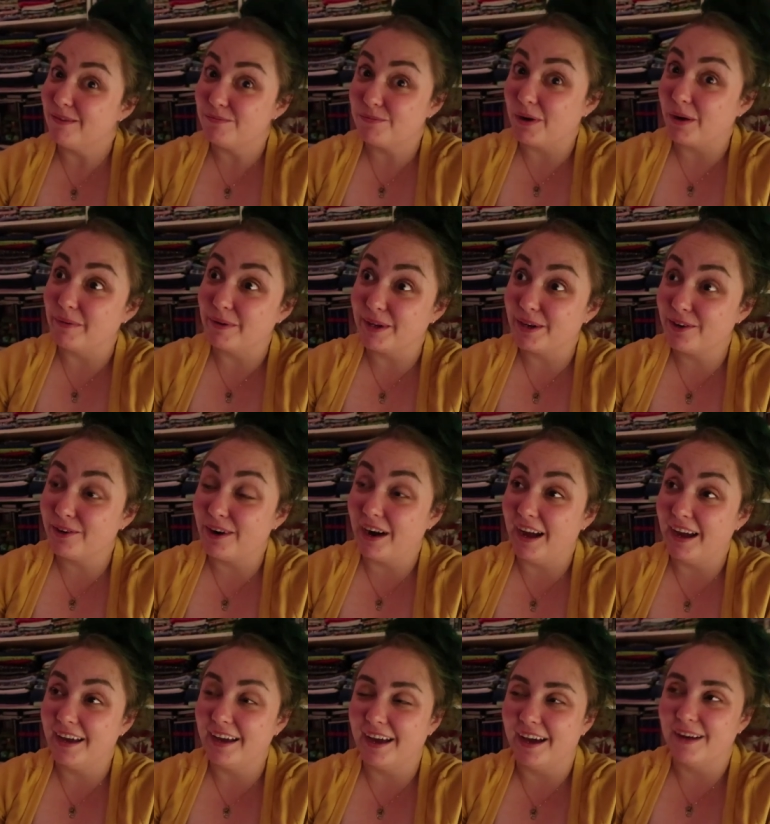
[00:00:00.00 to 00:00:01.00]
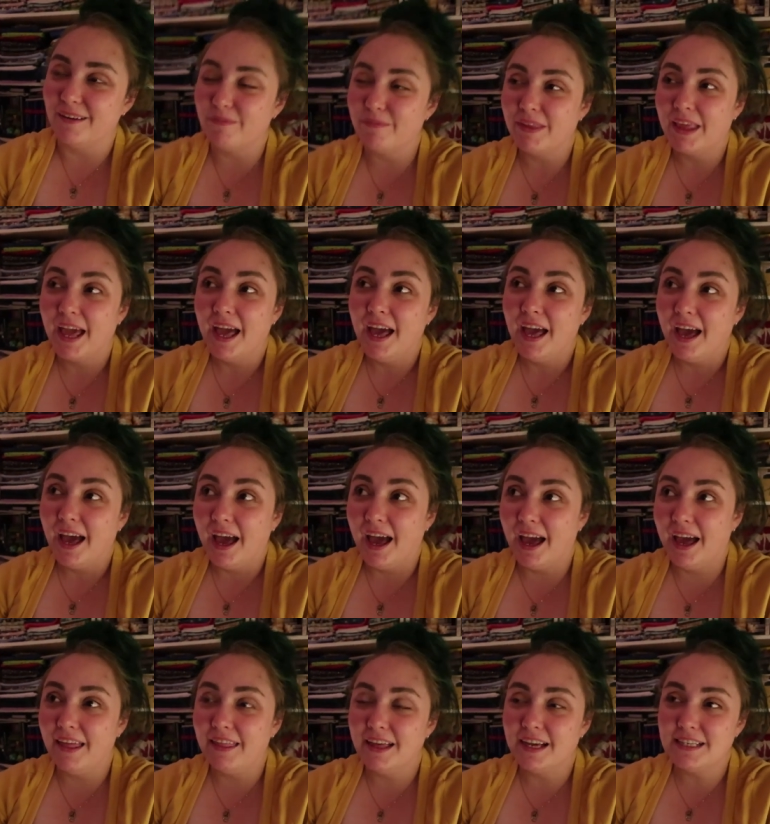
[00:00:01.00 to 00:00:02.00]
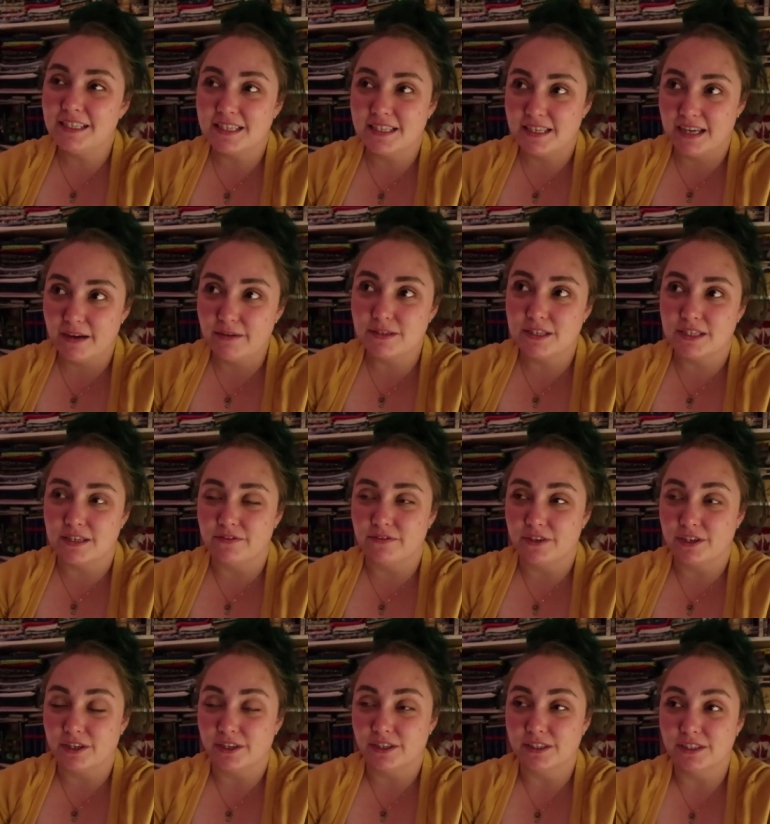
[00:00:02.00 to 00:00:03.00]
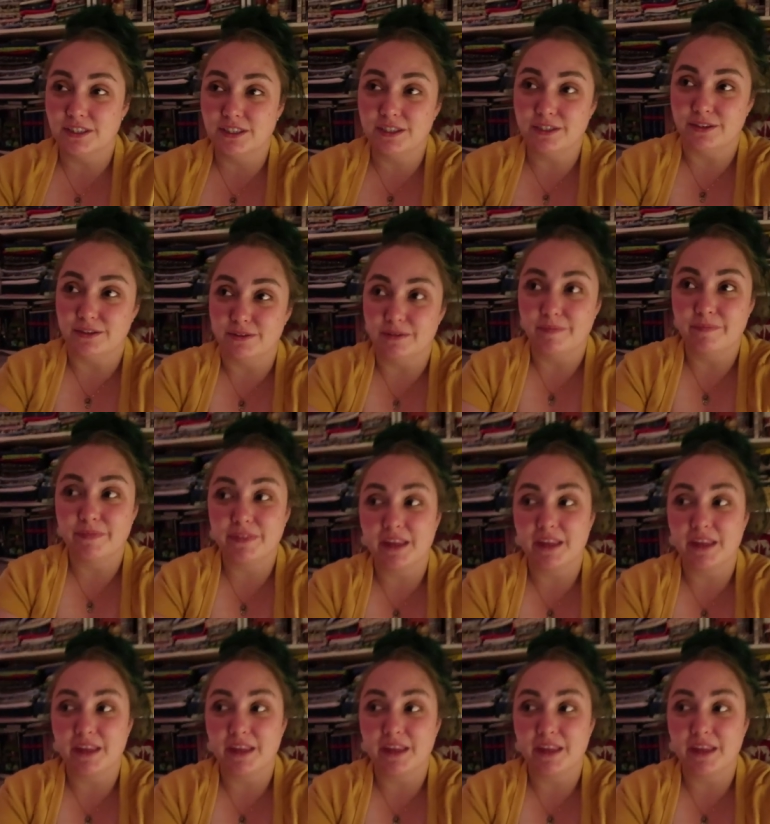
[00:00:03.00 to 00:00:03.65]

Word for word: I'm probably going to cry again. And then today was difficult too.